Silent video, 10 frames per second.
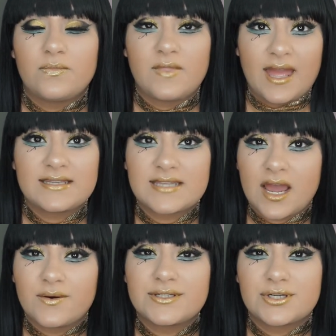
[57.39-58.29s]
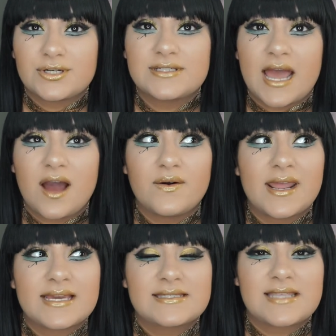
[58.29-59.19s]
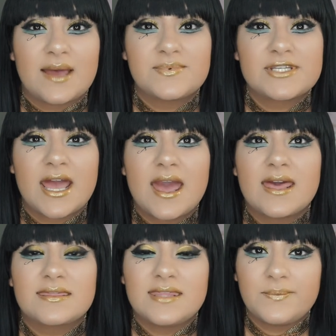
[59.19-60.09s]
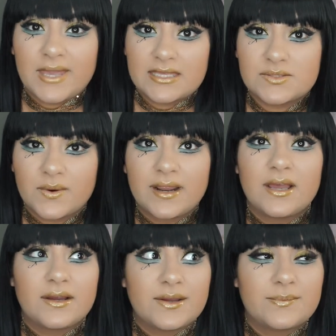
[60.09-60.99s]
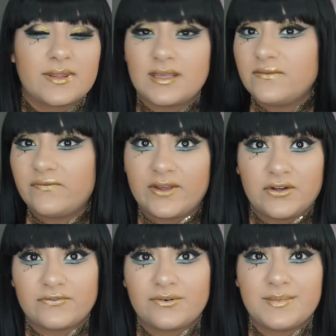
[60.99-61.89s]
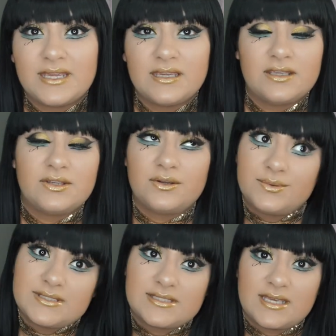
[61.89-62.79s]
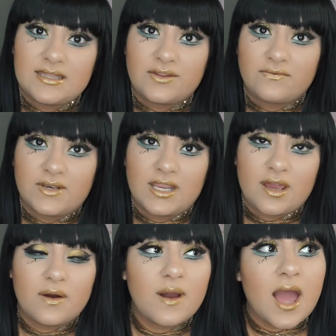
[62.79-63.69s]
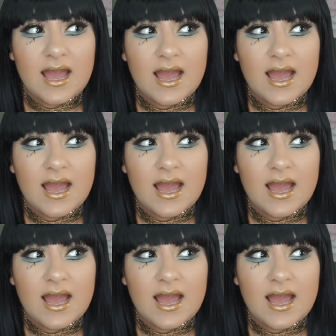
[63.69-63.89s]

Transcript: liked how it turned out, except the paints were a complete fail for me. You would see in the video.